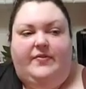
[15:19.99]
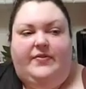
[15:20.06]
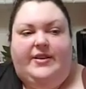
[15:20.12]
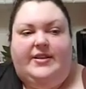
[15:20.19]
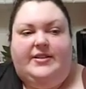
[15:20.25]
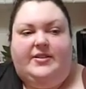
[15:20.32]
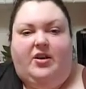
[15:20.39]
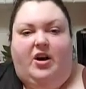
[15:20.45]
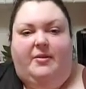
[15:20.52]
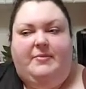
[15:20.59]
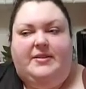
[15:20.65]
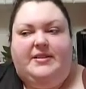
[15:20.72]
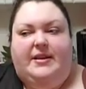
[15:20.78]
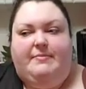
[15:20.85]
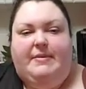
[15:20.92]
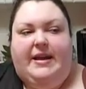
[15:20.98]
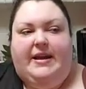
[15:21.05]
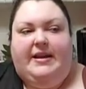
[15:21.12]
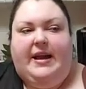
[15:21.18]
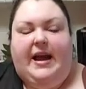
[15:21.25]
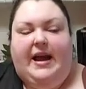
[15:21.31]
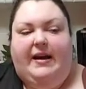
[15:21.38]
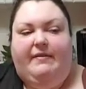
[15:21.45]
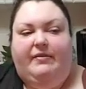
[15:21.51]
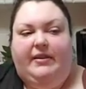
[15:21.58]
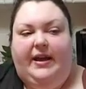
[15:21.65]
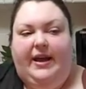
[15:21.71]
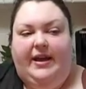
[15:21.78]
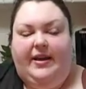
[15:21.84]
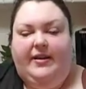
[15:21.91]
These comments I made have
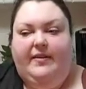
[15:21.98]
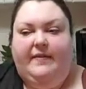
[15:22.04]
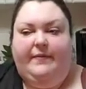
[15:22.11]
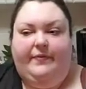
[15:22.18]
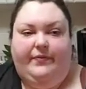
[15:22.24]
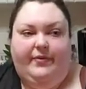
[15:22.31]
like,